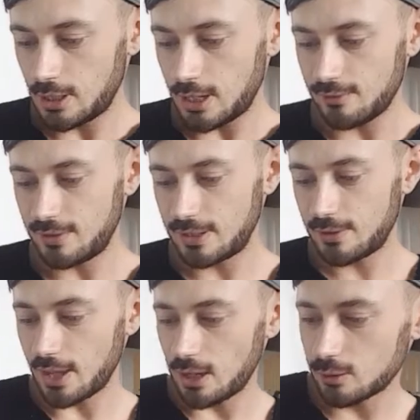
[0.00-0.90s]
And I
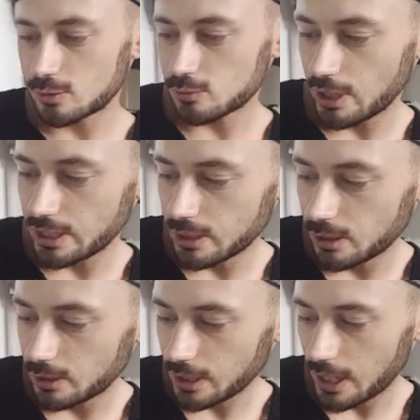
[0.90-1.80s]
think that looks really
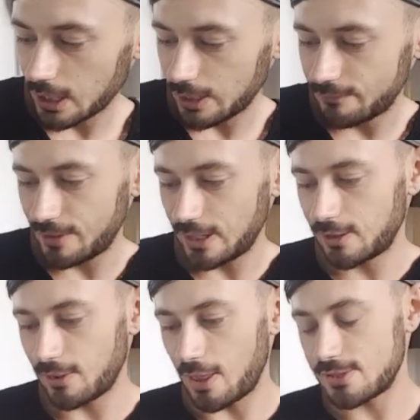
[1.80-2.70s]
good. And I
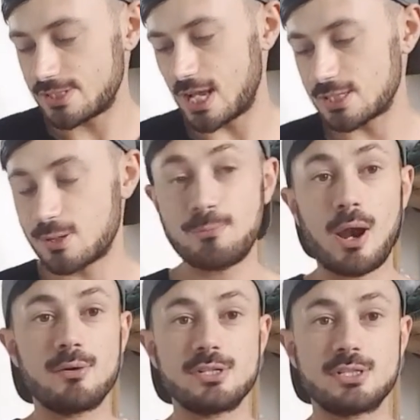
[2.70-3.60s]
think that the size
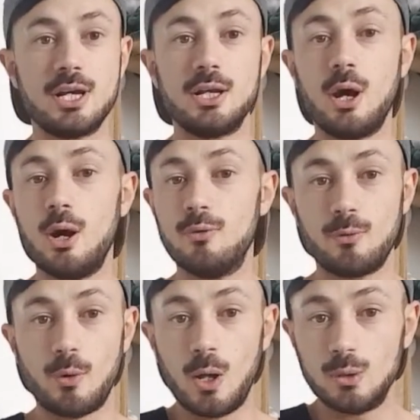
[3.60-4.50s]
comparison
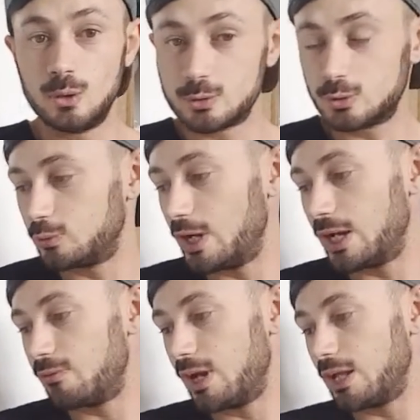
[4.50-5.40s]
overall looks
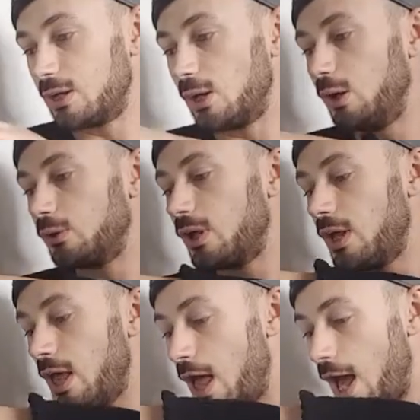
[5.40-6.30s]
really, really good.
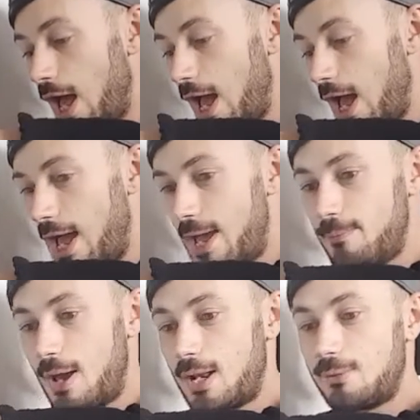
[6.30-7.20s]

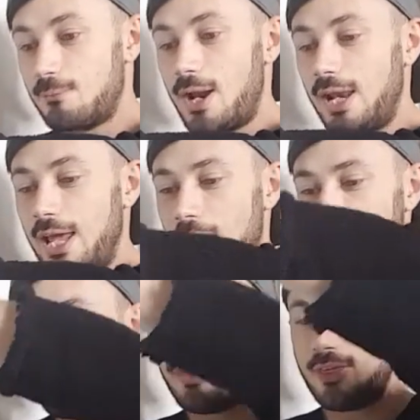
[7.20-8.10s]
And I'm really
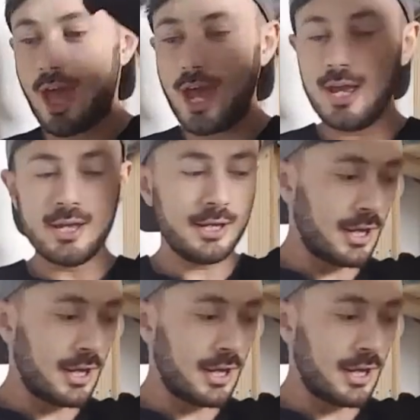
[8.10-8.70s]
happy there.